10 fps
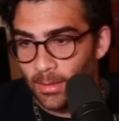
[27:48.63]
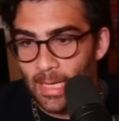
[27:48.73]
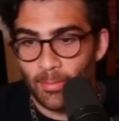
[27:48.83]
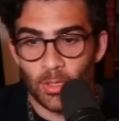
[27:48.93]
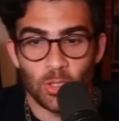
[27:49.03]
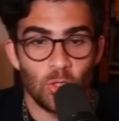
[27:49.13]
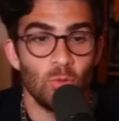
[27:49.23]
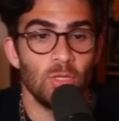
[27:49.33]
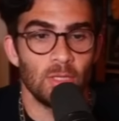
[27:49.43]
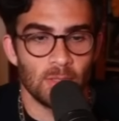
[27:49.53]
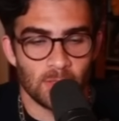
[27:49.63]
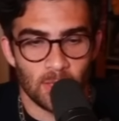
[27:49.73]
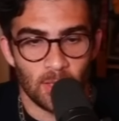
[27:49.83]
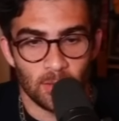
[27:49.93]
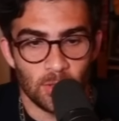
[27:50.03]
labor unions
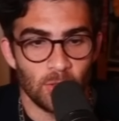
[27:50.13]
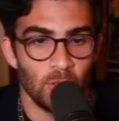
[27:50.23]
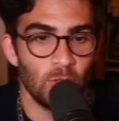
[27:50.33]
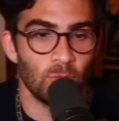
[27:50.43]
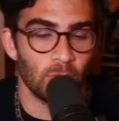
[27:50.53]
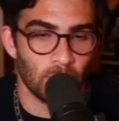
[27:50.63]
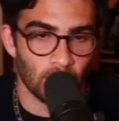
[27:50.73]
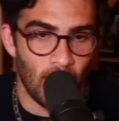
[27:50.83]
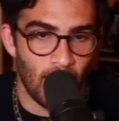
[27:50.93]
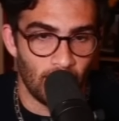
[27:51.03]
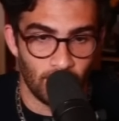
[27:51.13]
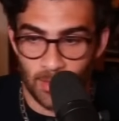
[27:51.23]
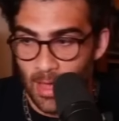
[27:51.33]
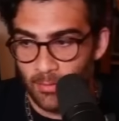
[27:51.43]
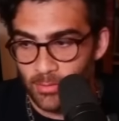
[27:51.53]
can continue to thrive
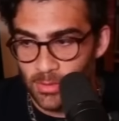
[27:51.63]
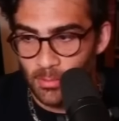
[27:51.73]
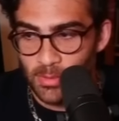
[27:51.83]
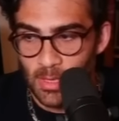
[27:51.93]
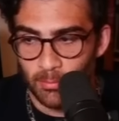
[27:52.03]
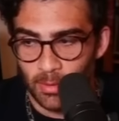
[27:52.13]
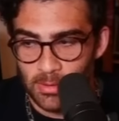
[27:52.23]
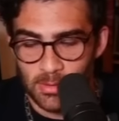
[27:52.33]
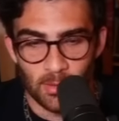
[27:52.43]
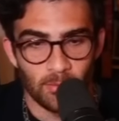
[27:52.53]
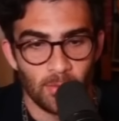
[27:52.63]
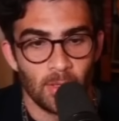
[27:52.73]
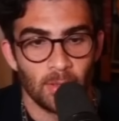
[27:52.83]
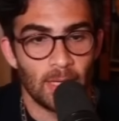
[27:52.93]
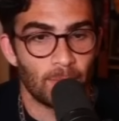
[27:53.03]
and have some semblance of
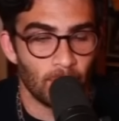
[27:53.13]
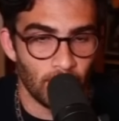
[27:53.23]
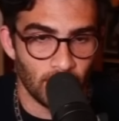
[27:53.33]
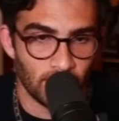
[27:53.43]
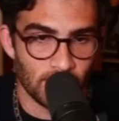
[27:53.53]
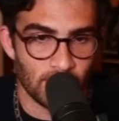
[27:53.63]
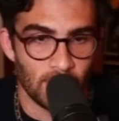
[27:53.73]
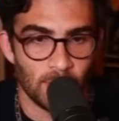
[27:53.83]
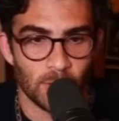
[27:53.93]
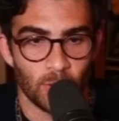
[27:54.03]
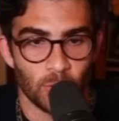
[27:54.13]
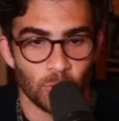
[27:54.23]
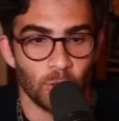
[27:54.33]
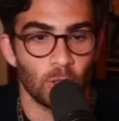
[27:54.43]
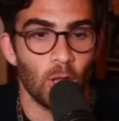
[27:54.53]
labor militancy in this
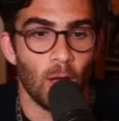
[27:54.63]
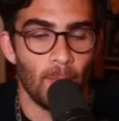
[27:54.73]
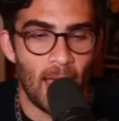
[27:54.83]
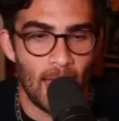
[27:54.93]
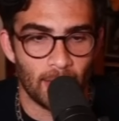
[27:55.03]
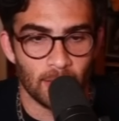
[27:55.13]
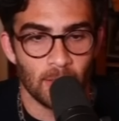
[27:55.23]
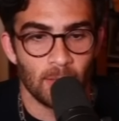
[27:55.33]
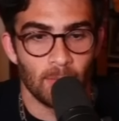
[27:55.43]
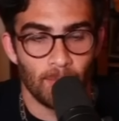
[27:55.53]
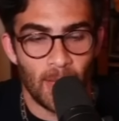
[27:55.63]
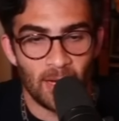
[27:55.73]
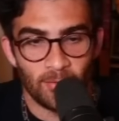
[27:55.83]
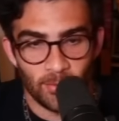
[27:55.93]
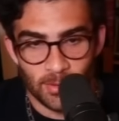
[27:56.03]
country to claw back
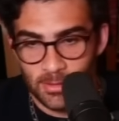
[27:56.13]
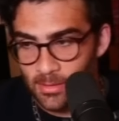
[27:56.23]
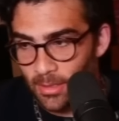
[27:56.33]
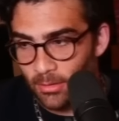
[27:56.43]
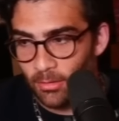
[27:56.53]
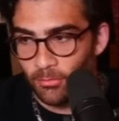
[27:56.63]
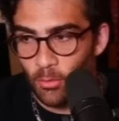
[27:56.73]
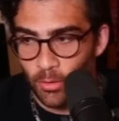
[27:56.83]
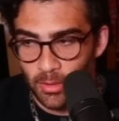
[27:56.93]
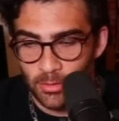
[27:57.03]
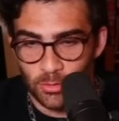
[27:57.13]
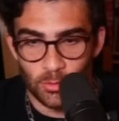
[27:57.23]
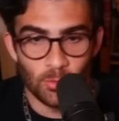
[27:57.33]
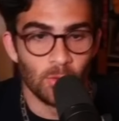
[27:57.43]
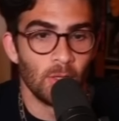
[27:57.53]
benefits that are afforded
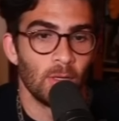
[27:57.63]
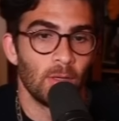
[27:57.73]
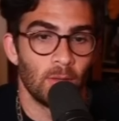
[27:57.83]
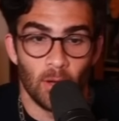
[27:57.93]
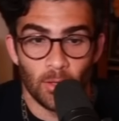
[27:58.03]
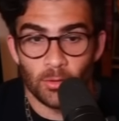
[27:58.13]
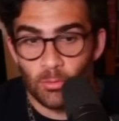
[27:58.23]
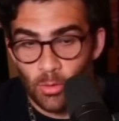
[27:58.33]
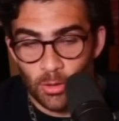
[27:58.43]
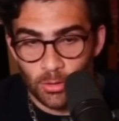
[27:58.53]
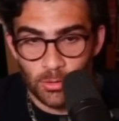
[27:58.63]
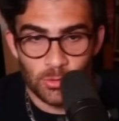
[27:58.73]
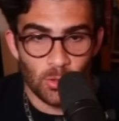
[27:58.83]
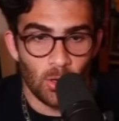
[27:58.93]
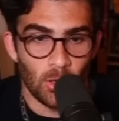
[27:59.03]
to other
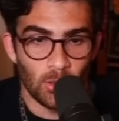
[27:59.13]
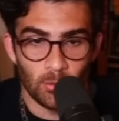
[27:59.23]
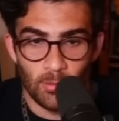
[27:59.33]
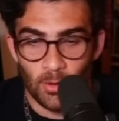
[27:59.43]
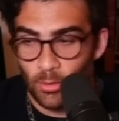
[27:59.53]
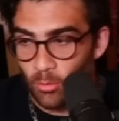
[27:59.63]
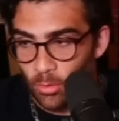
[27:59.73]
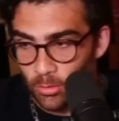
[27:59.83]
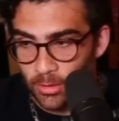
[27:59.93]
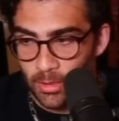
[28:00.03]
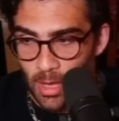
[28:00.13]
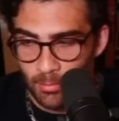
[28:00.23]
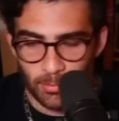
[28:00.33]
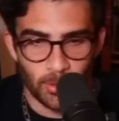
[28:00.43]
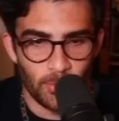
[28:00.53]
workers all around the world in
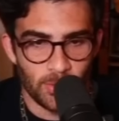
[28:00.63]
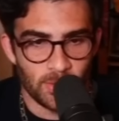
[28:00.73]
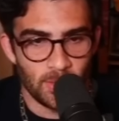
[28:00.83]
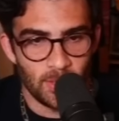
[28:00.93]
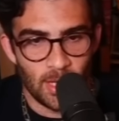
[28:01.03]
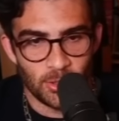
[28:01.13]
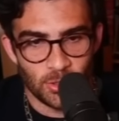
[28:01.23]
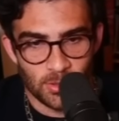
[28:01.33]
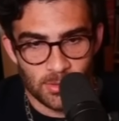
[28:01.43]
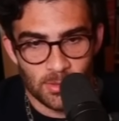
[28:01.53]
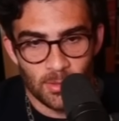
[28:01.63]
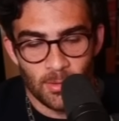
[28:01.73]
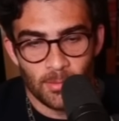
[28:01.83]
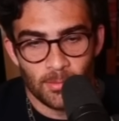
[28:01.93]
comparable OECD nations.